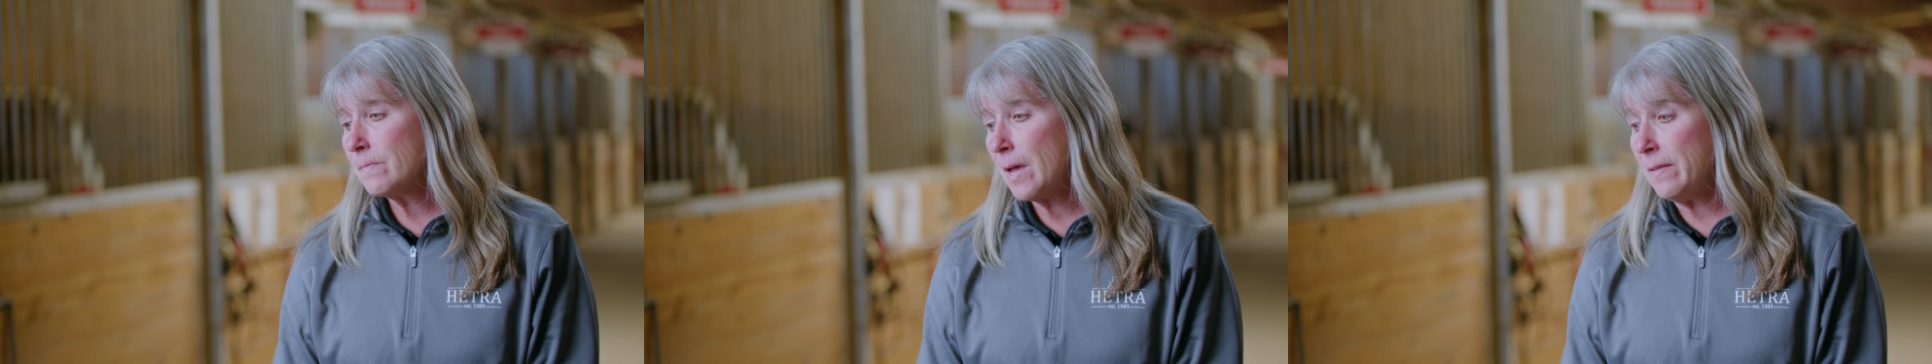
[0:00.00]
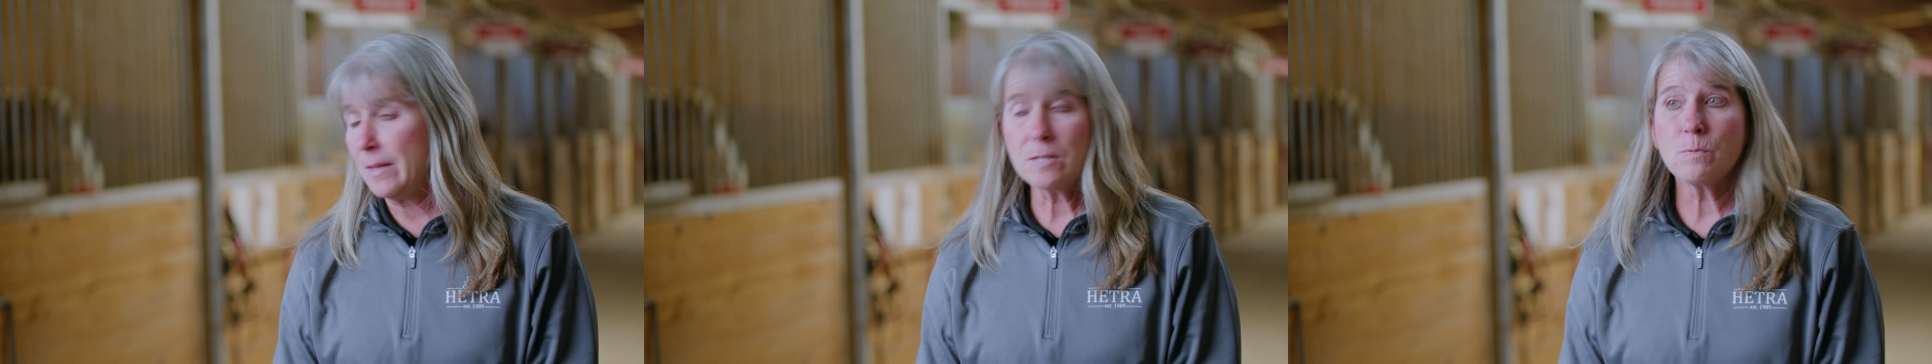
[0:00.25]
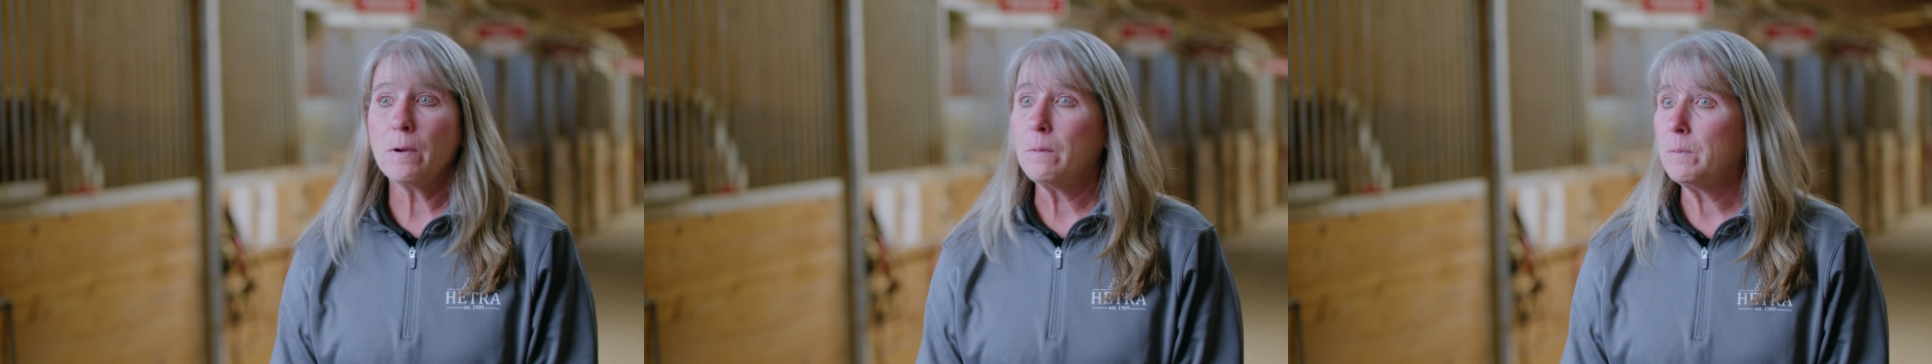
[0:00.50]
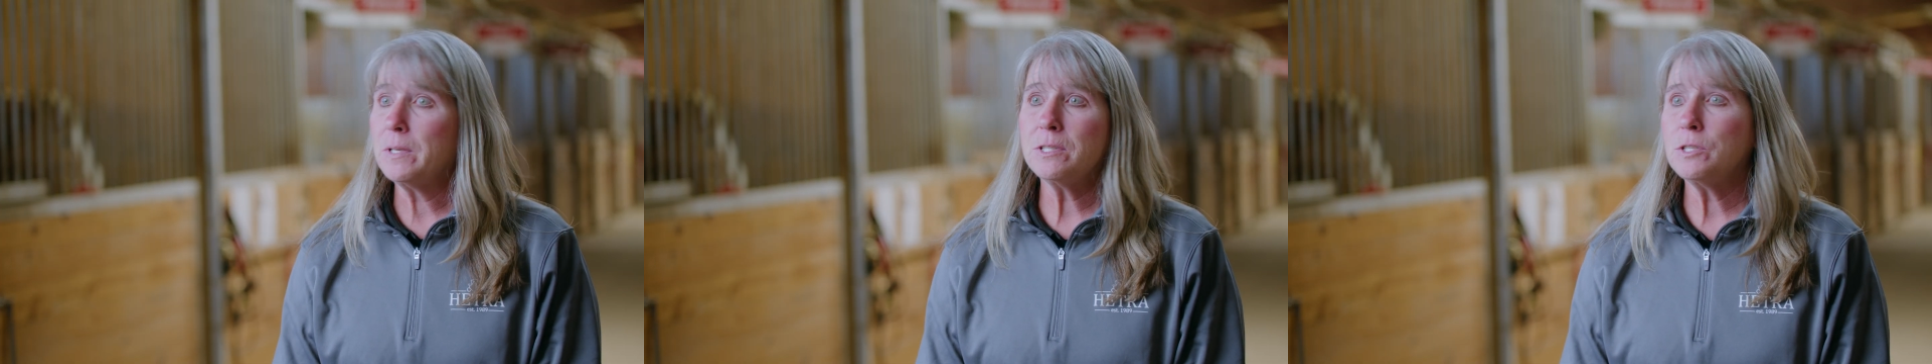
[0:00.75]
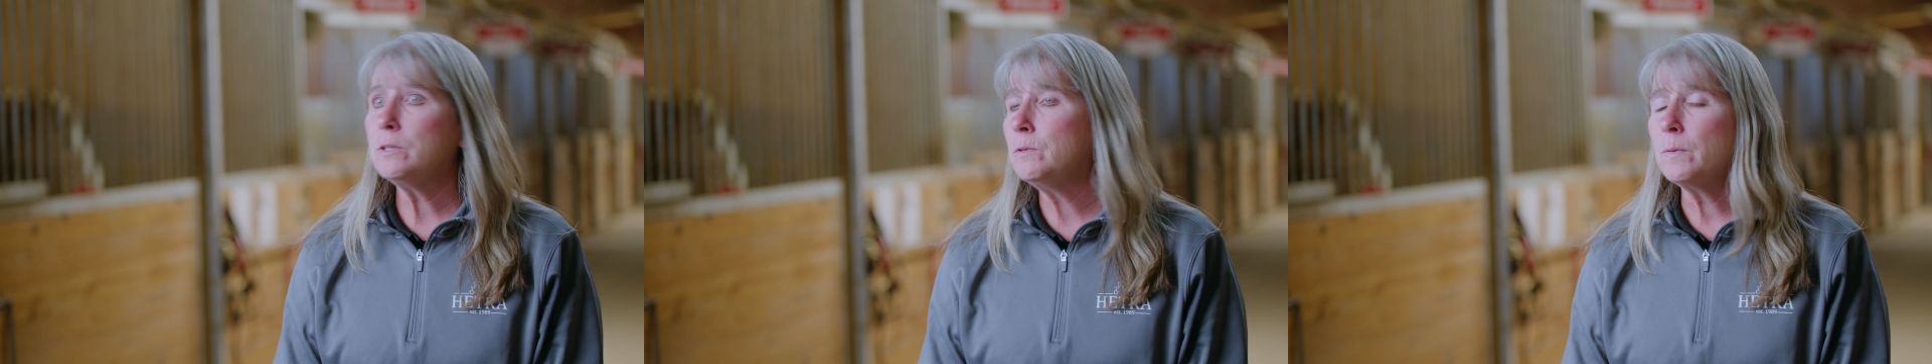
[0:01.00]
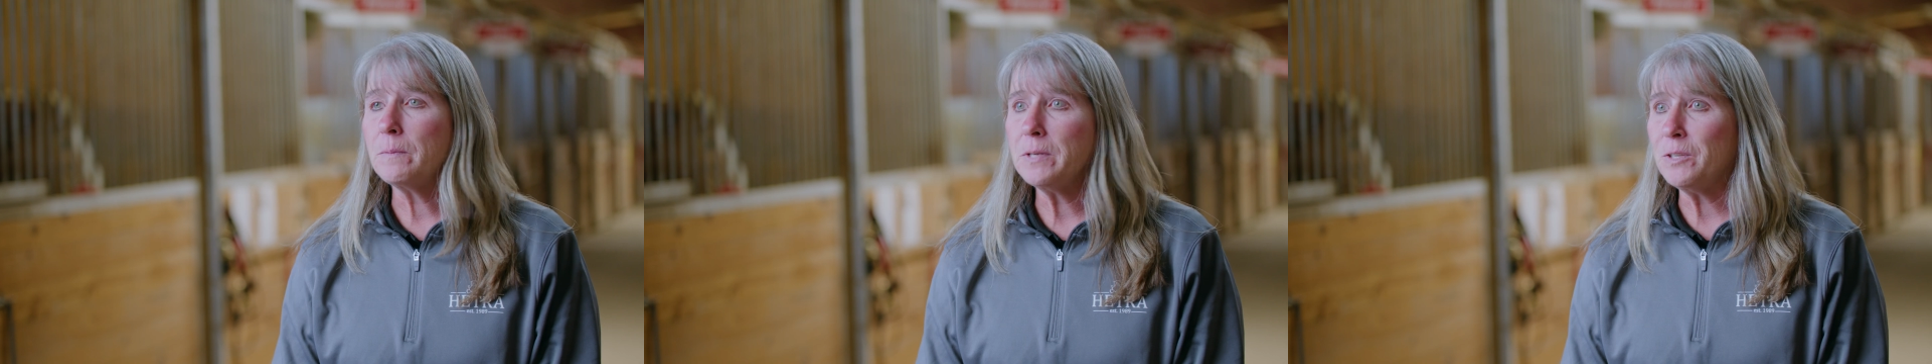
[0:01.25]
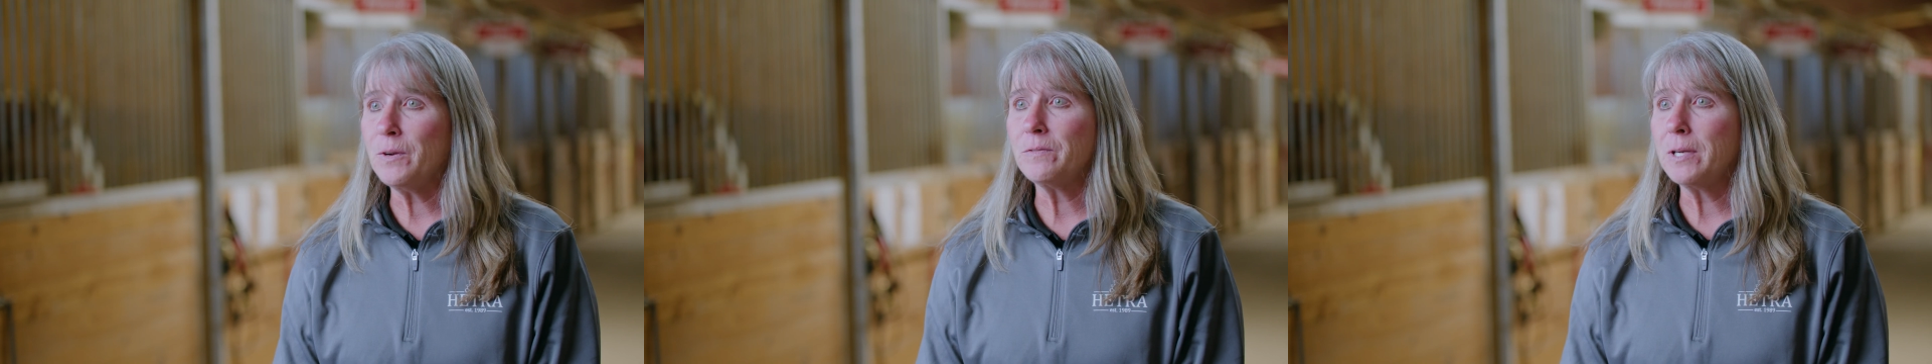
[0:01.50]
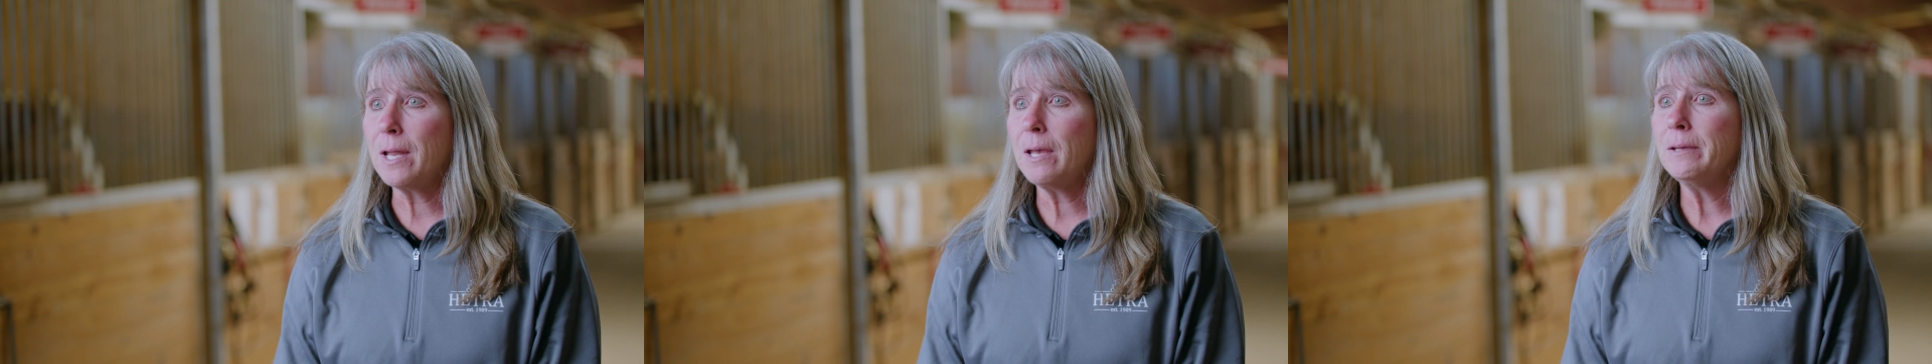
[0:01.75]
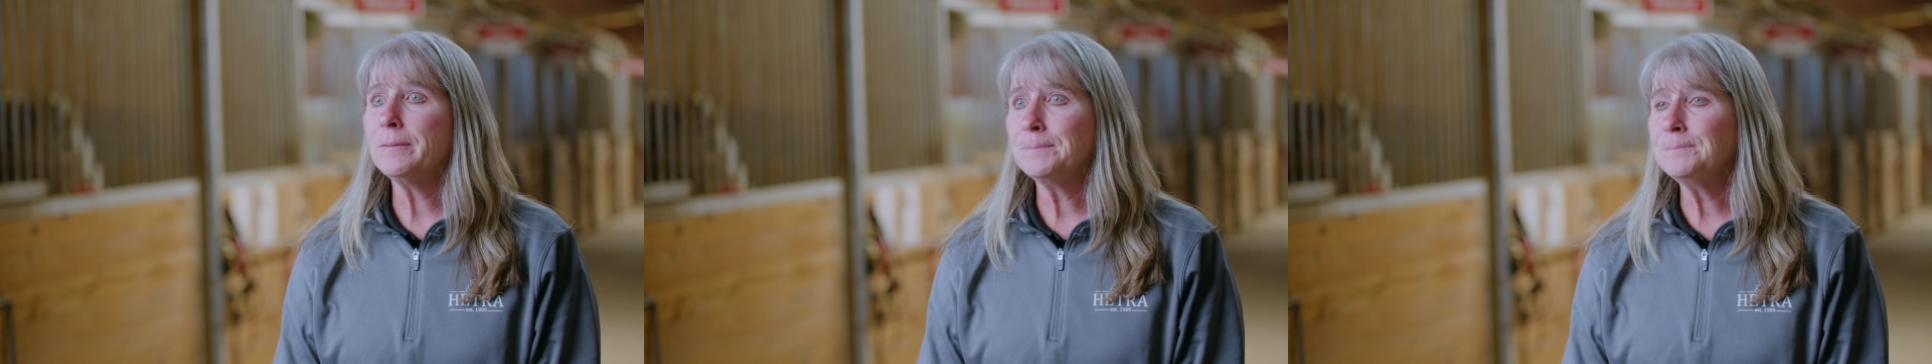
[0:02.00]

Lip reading: And that's why we do what we do every day.